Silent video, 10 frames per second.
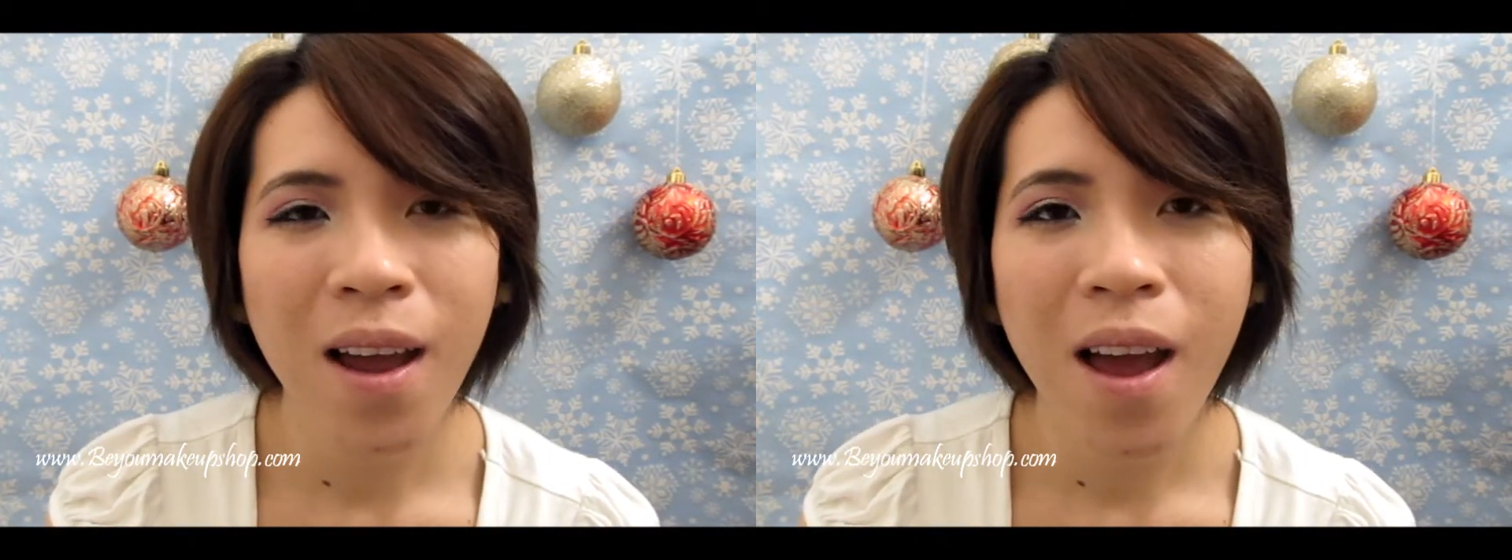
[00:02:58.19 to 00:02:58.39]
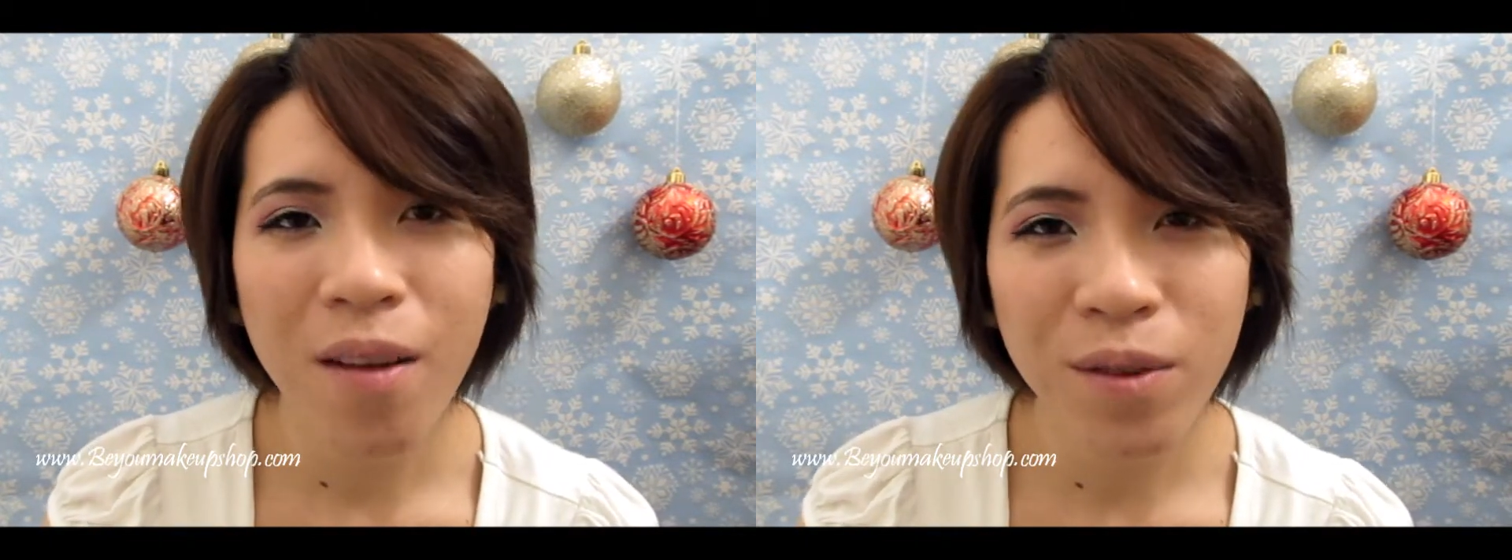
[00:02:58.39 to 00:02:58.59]

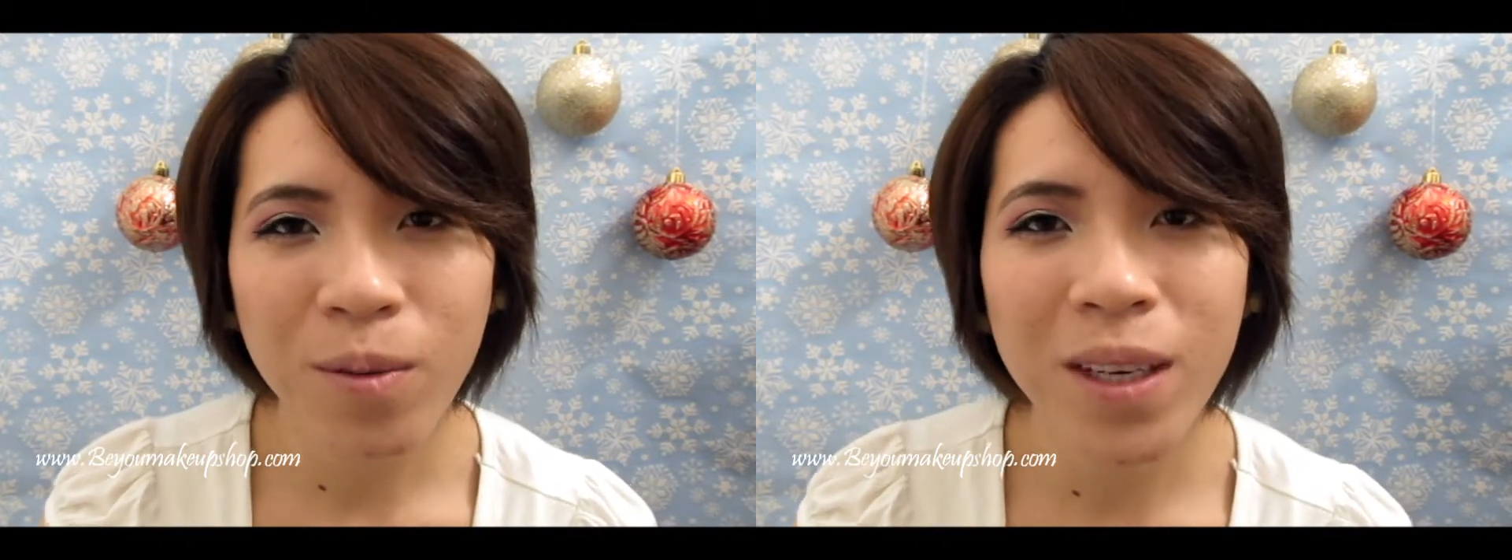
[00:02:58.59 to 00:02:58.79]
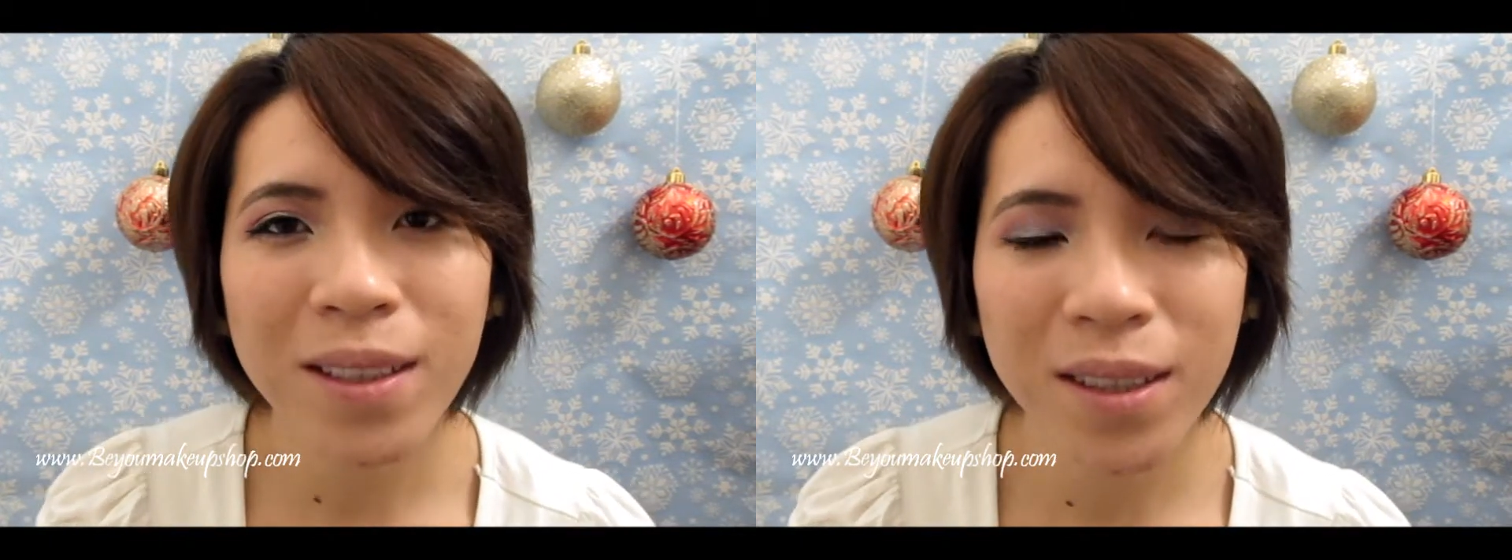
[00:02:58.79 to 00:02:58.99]

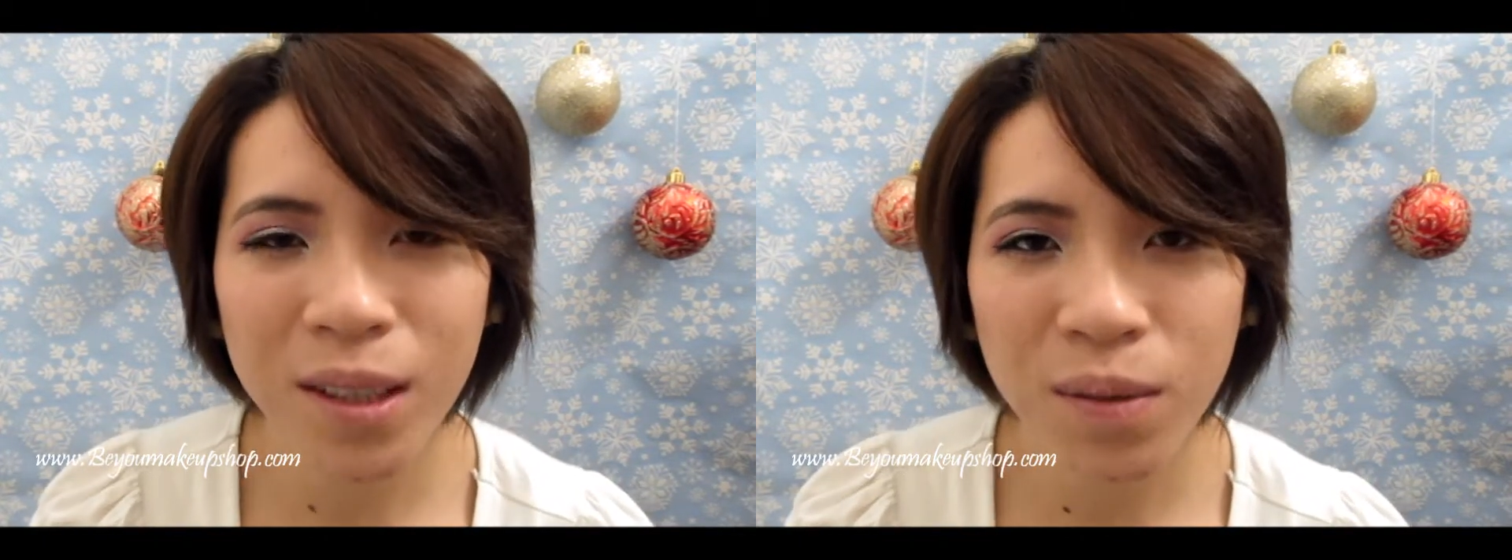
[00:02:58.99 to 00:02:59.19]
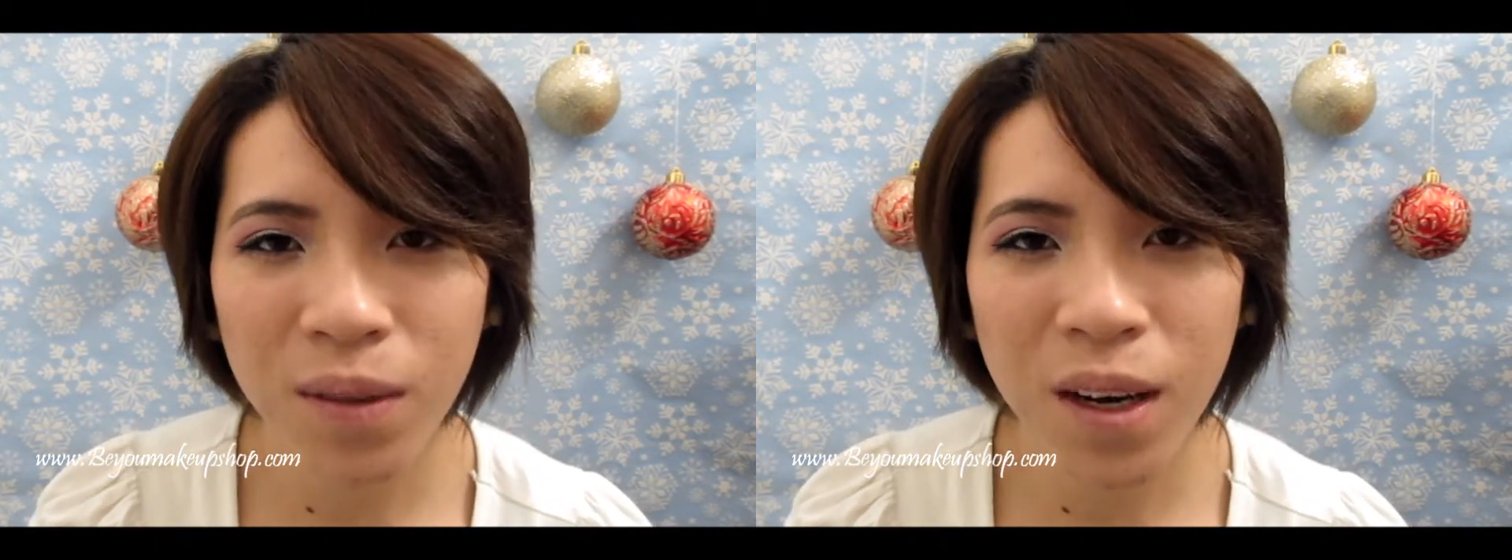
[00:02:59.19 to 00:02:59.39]
everyone is
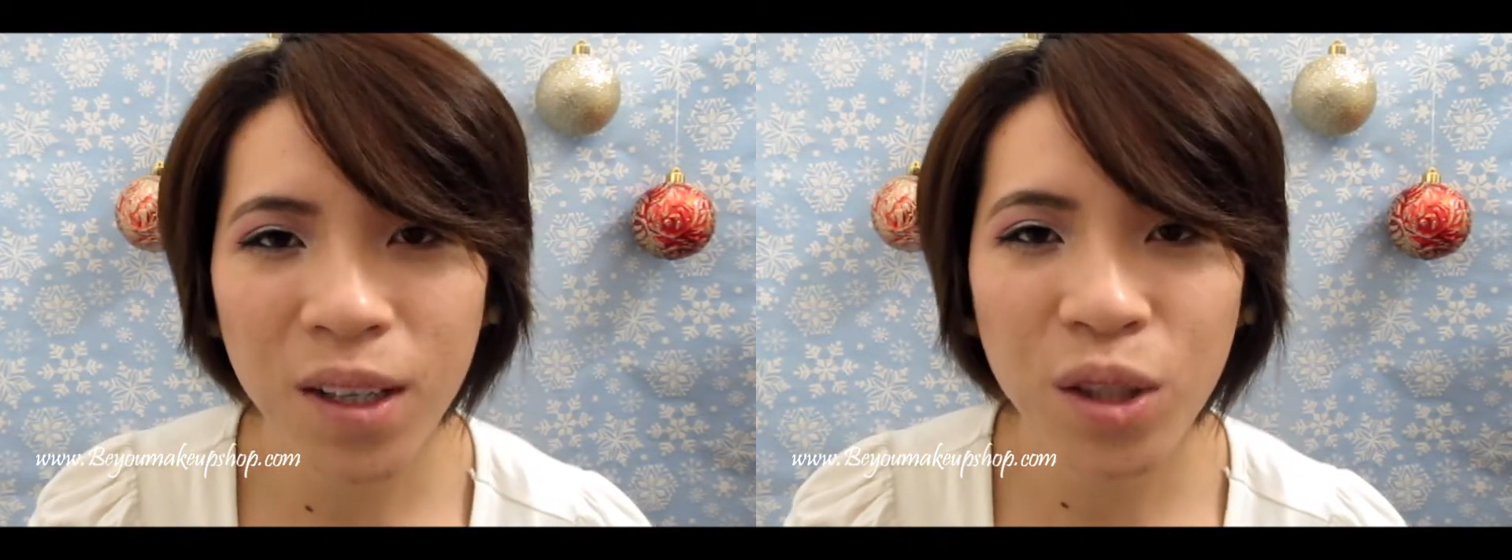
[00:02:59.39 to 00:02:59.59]
different.